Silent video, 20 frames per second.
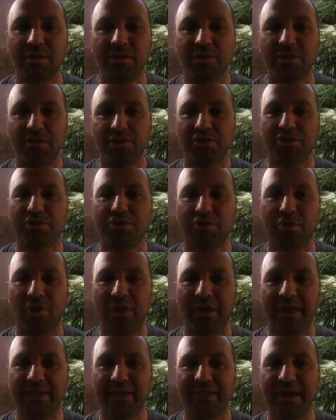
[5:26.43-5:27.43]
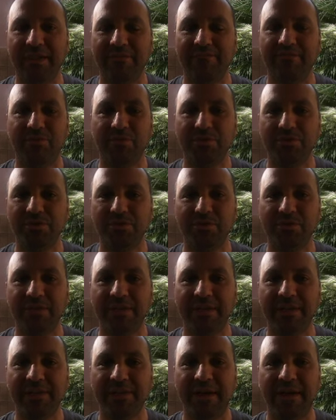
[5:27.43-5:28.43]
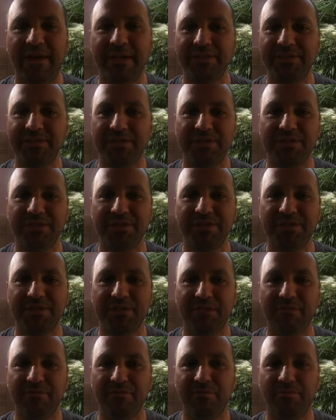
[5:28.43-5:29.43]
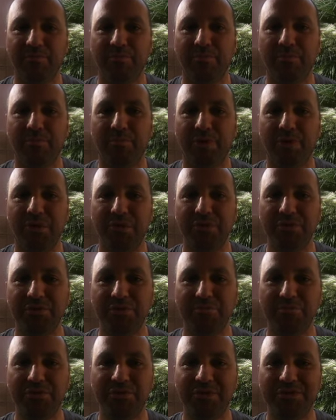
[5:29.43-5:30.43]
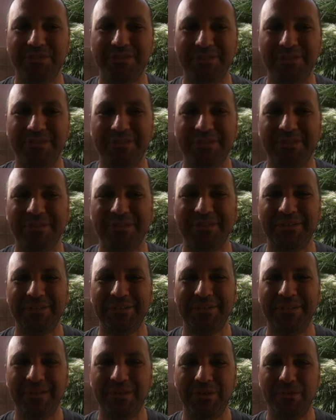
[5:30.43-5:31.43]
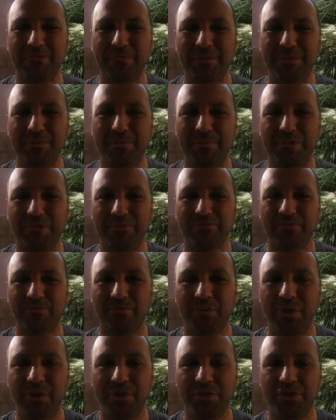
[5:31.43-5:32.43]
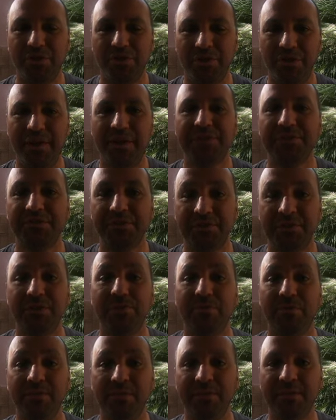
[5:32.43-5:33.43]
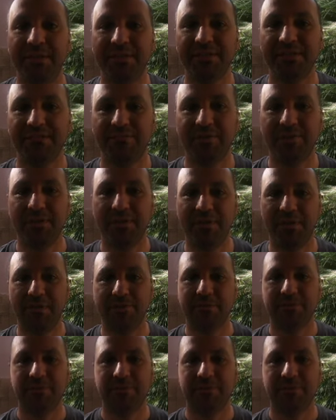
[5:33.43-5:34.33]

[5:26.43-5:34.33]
This is all I got for you today, guys. This is Neil from Parks and Pizza. Thank you very much for watching, and I'll see you in the next video.